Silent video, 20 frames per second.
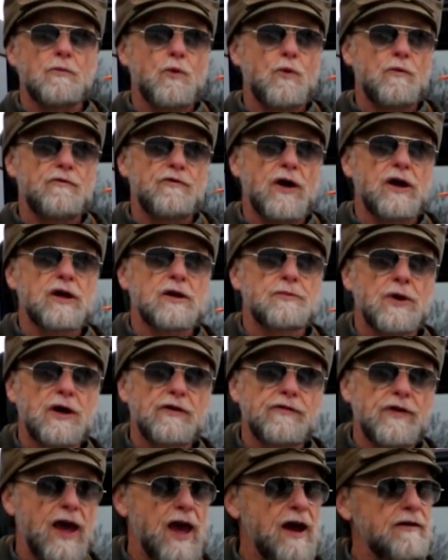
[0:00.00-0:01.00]
far above
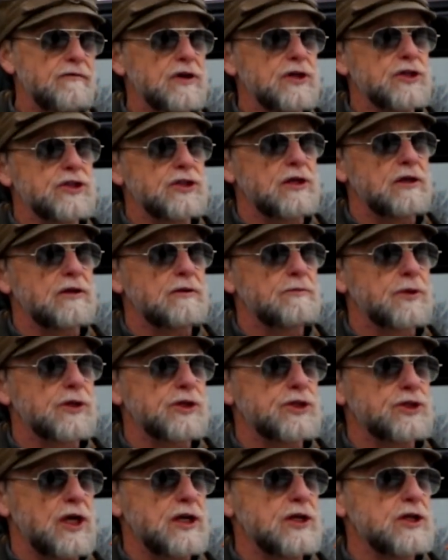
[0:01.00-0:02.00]
average
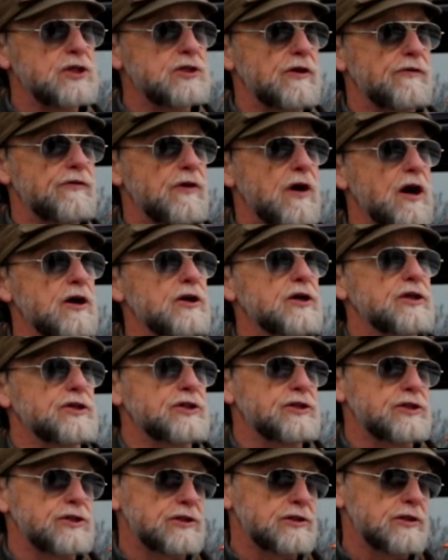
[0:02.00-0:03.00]
percentage of
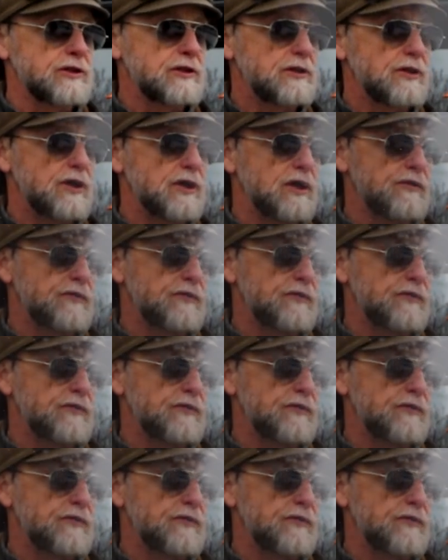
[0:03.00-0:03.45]
artists that are